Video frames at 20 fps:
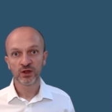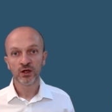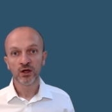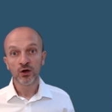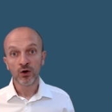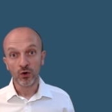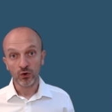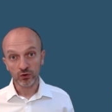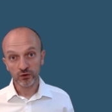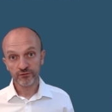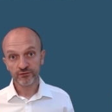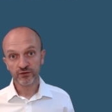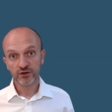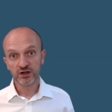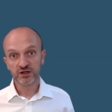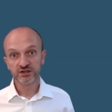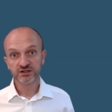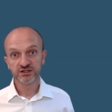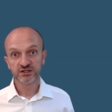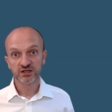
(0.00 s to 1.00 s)
All of
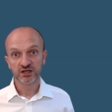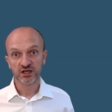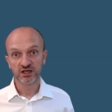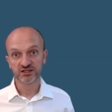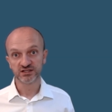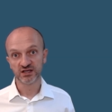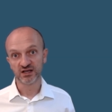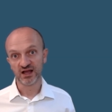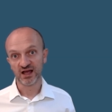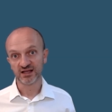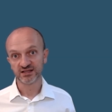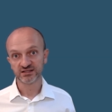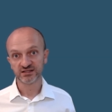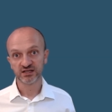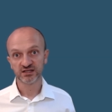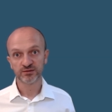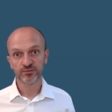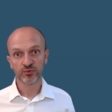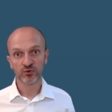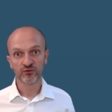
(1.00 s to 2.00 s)
this is an
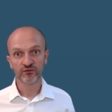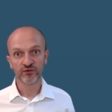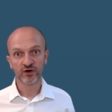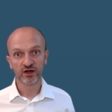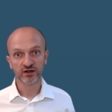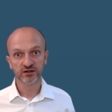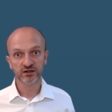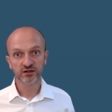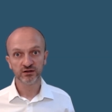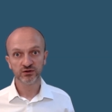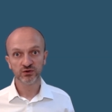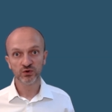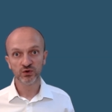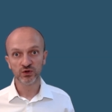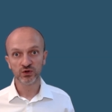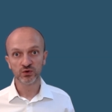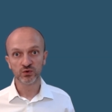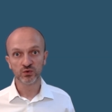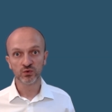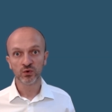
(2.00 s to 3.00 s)
asset provided to
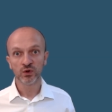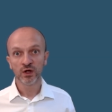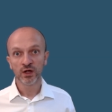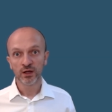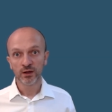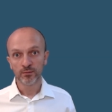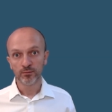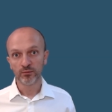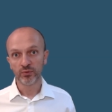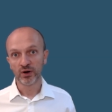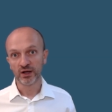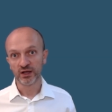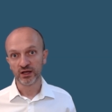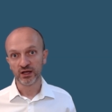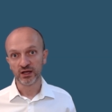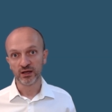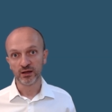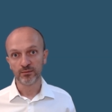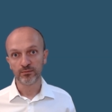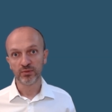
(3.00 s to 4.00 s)
you by
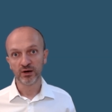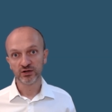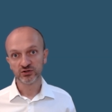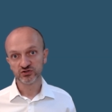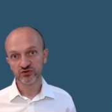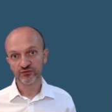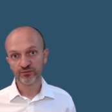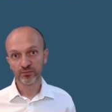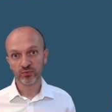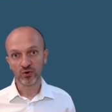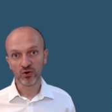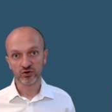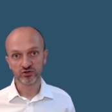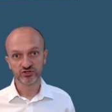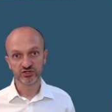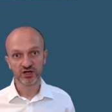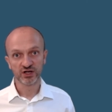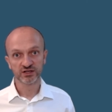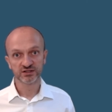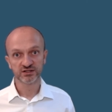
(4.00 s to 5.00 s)
a bunch of
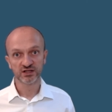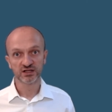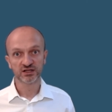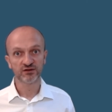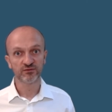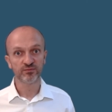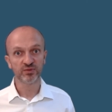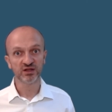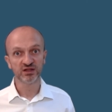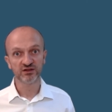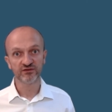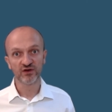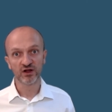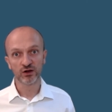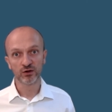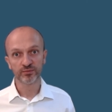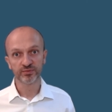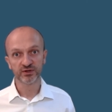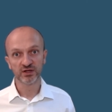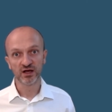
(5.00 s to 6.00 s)
projects that have been
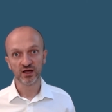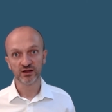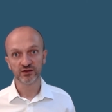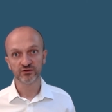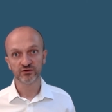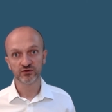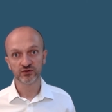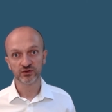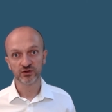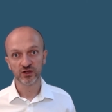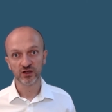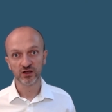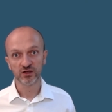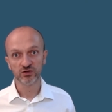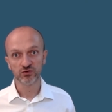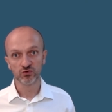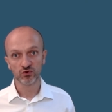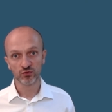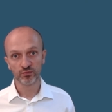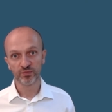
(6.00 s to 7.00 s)
developed under the
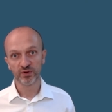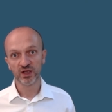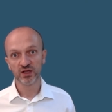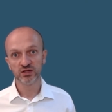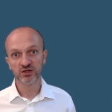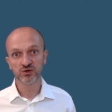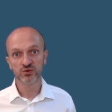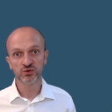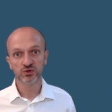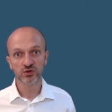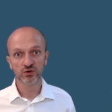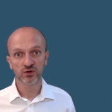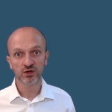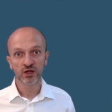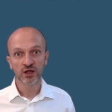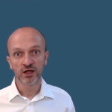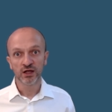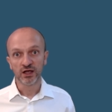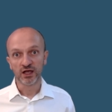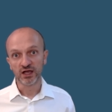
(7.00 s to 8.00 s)
European Union
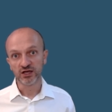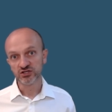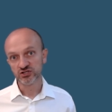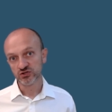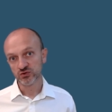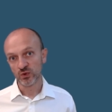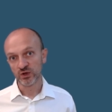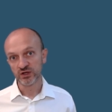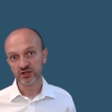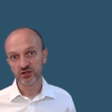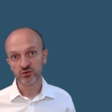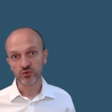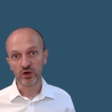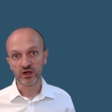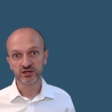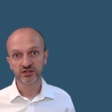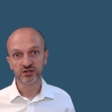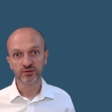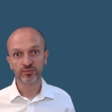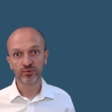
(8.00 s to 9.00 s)

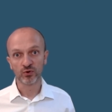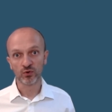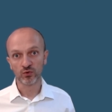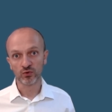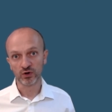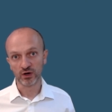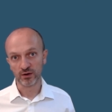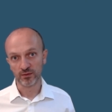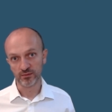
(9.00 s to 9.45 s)
H2020 program.